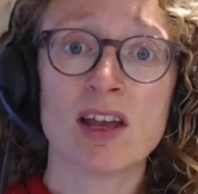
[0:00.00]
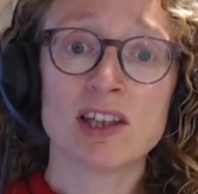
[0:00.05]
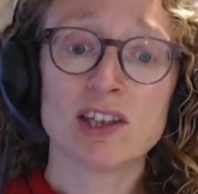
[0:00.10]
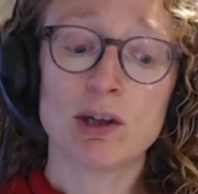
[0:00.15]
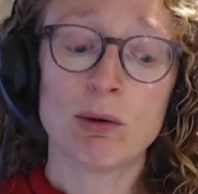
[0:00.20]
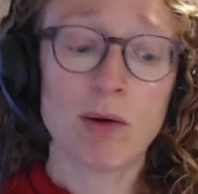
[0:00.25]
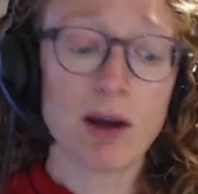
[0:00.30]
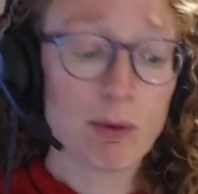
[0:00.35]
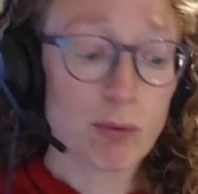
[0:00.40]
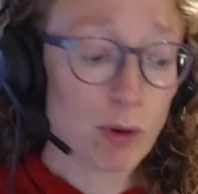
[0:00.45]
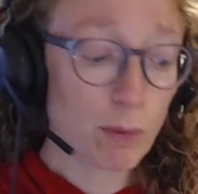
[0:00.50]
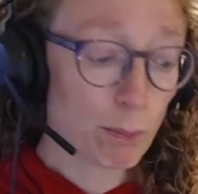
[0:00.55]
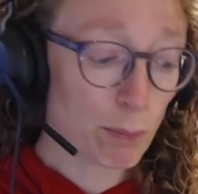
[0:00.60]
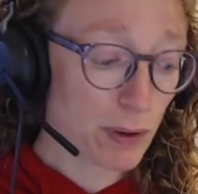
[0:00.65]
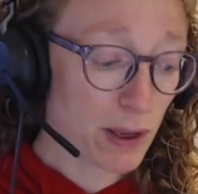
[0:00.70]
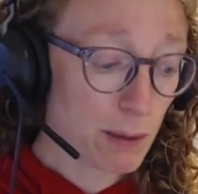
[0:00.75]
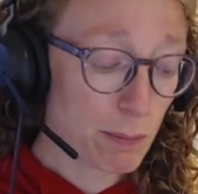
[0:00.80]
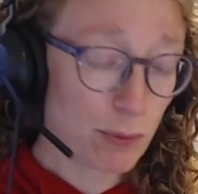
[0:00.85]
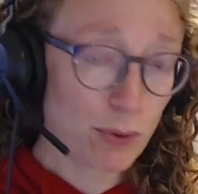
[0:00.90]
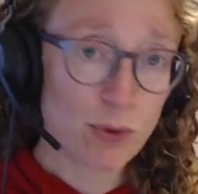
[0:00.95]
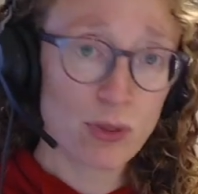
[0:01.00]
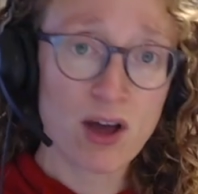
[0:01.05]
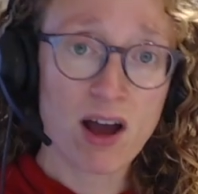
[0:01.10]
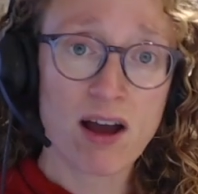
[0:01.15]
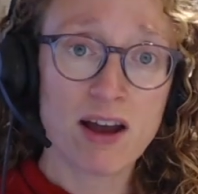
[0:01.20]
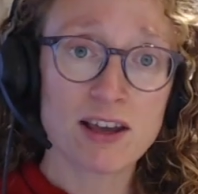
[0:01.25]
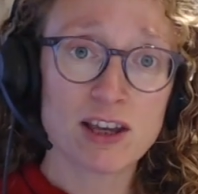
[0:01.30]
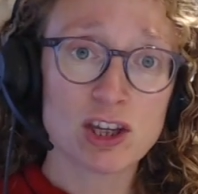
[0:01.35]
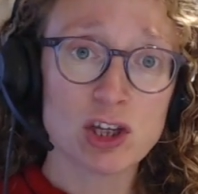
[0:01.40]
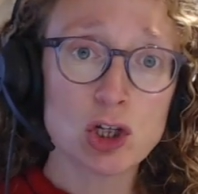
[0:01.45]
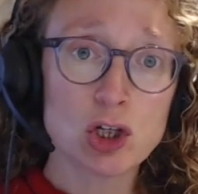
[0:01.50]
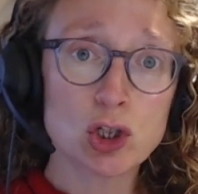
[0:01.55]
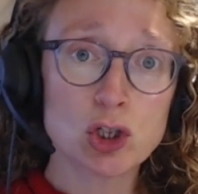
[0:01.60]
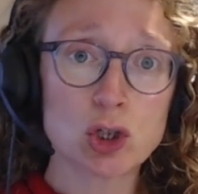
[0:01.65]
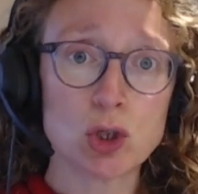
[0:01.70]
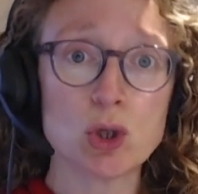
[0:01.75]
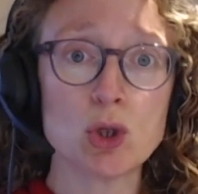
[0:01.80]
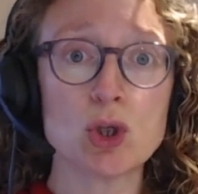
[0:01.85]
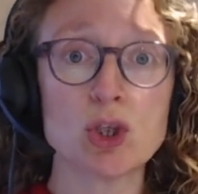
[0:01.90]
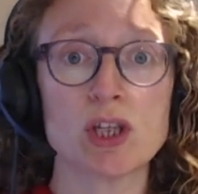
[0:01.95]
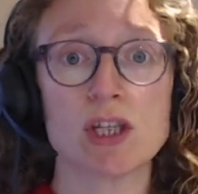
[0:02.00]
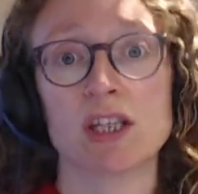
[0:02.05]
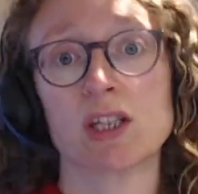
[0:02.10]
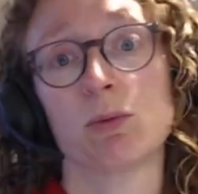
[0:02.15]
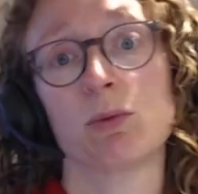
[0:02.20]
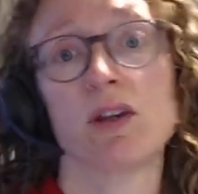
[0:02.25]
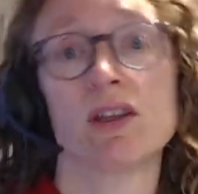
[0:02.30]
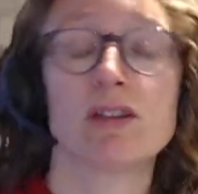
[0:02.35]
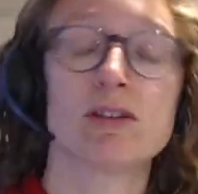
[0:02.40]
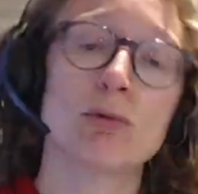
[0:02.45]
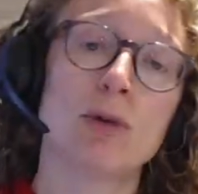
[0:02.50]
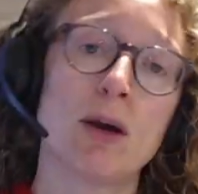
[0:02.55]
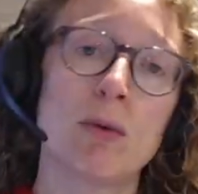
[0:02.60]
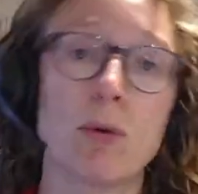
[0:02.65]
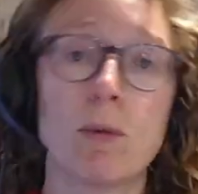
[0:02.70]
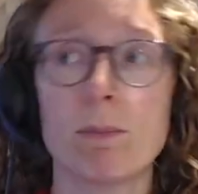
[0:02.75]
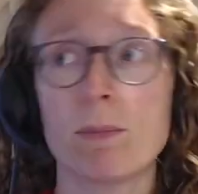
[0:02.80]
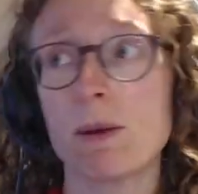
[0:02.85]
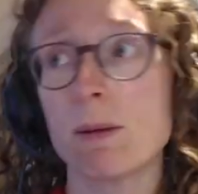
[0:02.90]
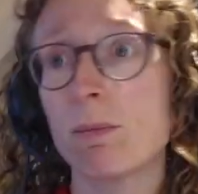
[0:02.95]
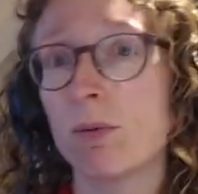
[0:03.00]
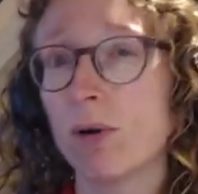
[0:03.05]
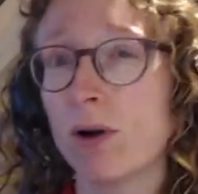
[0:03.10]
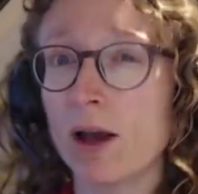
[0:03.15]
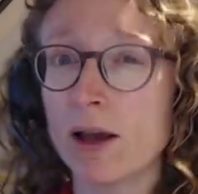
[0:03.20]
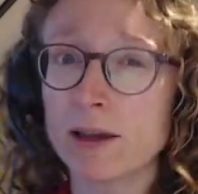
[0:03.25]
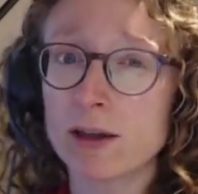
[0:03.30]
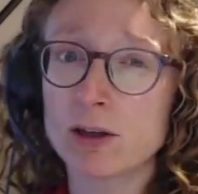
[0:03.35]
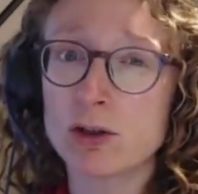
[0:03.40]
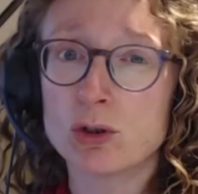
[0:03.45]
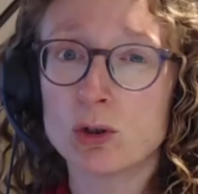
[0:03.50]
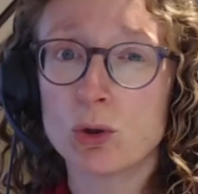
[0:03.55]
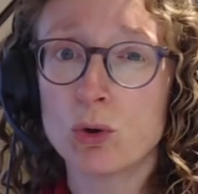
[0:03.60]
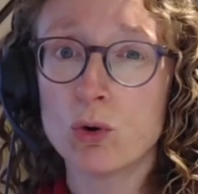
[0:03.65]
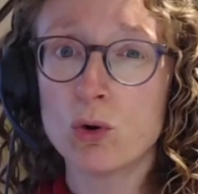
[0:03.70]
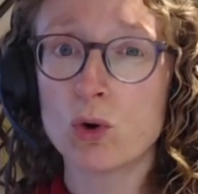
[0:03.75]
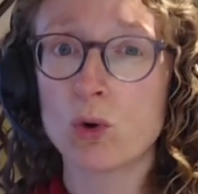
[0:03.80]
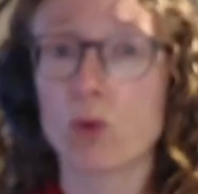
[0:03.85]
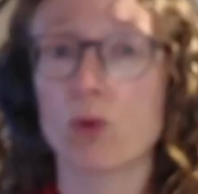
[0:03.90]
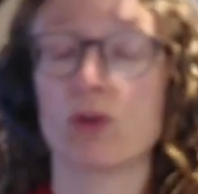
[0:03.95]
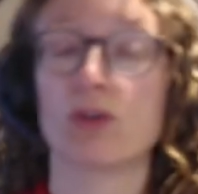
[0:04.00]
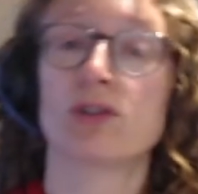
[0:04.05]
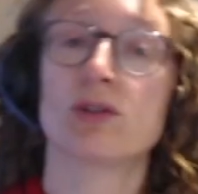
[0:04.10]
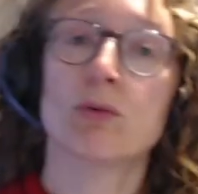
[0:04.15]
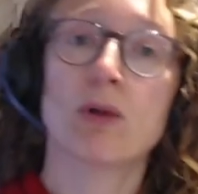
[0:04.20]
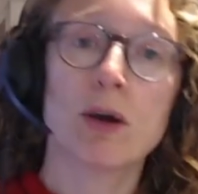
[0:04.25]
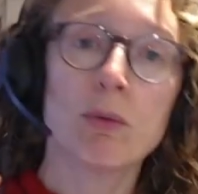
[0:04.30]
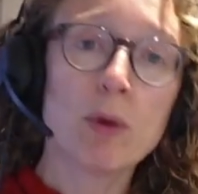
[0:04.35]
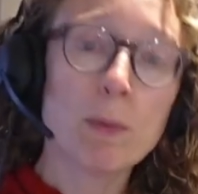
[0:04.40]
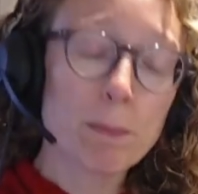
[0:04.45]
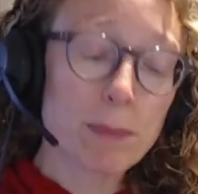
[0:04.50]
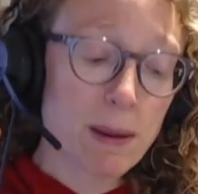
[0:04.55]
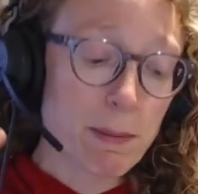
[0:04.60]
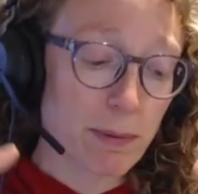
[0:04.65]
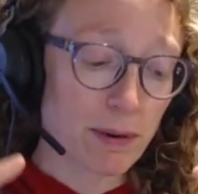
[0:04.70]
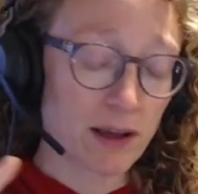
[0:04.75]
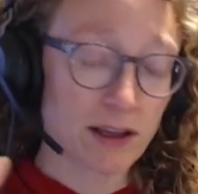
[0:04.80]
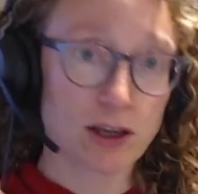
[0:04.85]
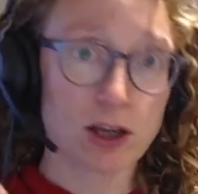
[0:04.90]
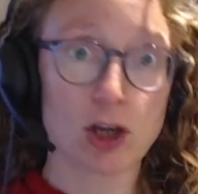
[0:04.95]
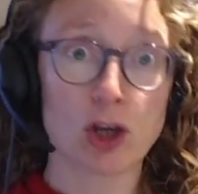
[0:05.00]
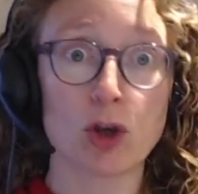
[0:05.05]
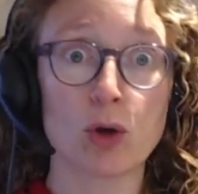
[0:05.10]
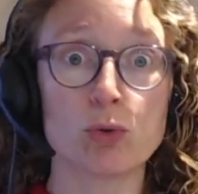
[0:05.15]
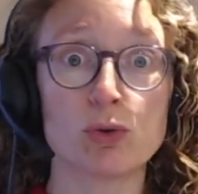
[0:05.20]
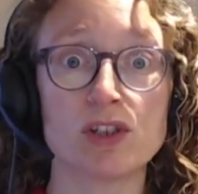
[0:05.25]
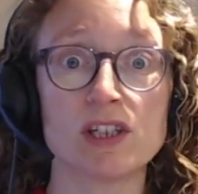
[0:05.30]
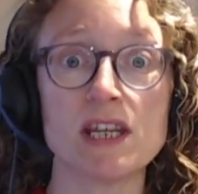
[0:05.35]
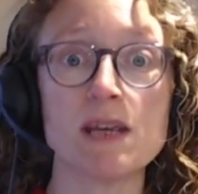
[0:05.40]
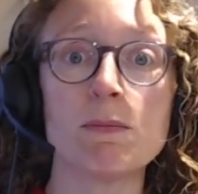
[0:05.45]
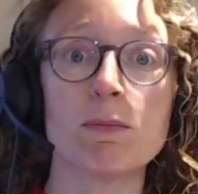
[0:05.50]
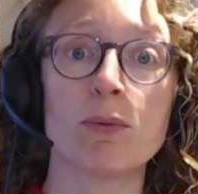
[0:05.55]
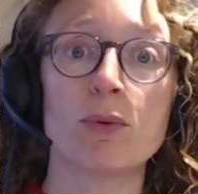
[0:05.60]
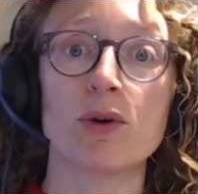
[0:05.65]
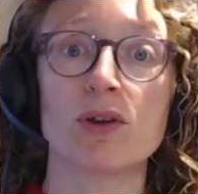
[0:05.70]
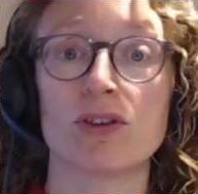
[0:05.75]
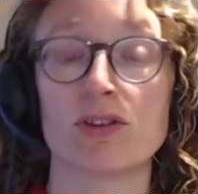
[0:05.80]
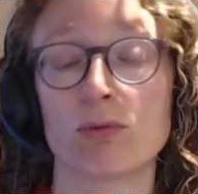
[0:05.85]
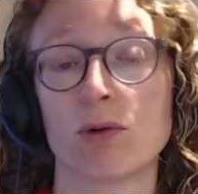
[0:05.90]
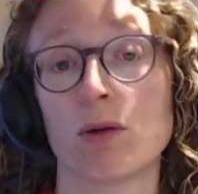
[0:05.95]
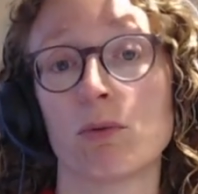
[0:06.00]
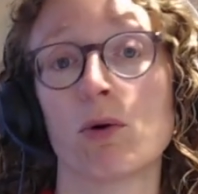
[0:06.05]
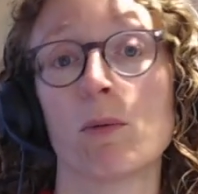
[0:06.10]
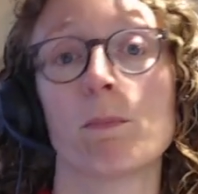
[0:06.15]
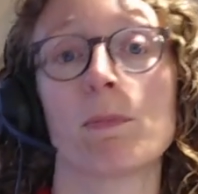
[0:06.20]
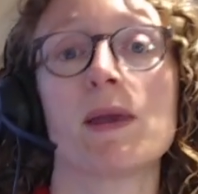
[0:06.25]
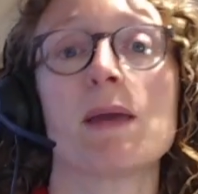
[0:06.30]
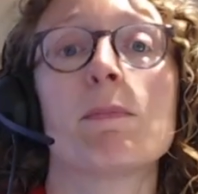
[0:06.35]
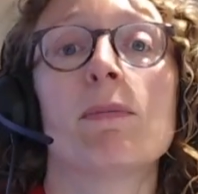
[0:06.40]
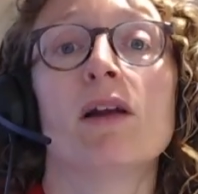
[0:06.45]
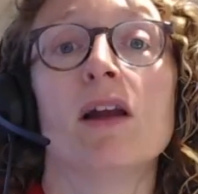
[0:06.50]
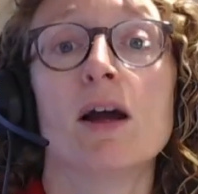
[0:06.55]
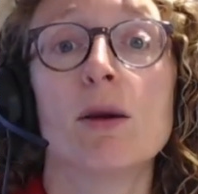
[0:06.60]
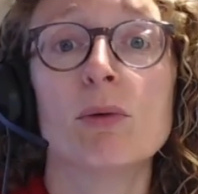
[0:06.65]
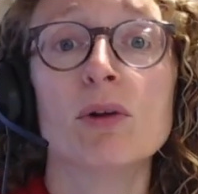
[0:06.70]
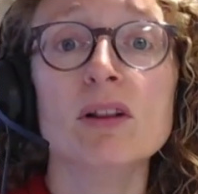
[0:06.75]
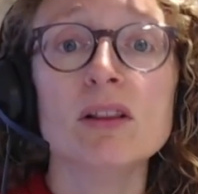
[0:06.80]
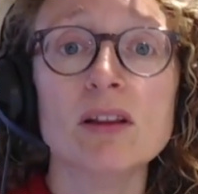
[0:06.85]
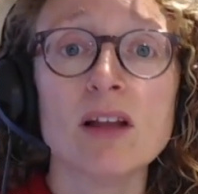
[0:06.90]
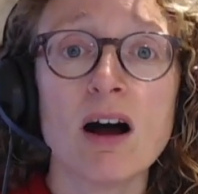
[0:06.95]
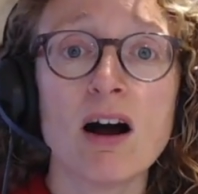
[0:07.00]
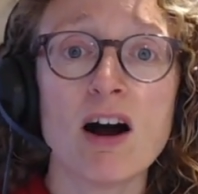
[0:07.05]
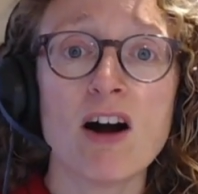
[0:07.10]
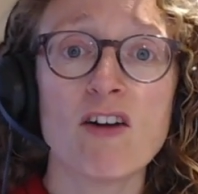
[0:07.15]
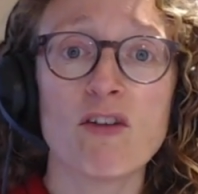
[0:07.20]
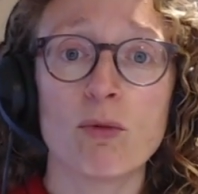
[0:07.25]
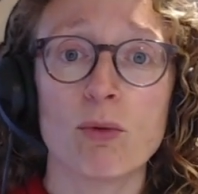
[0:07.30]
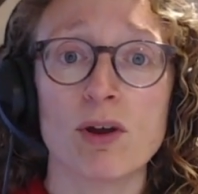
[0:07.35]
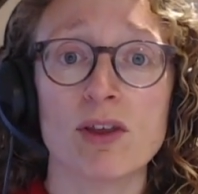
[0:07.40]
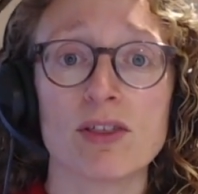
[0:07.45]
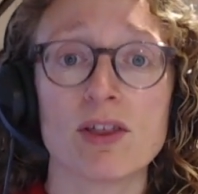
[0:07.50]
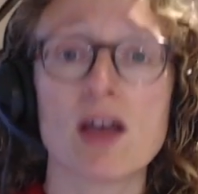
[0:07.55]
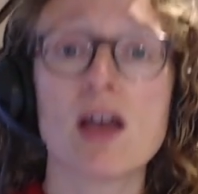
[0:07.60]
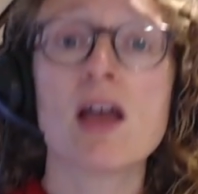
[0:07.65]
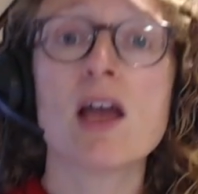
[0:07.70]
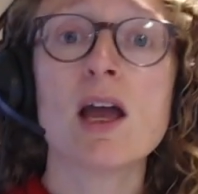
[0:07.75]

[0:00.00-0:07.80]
Do I want people that I can do things with? Do I want people I can talk with? Do I want people I can go deep with? Do I want people I will laugh with?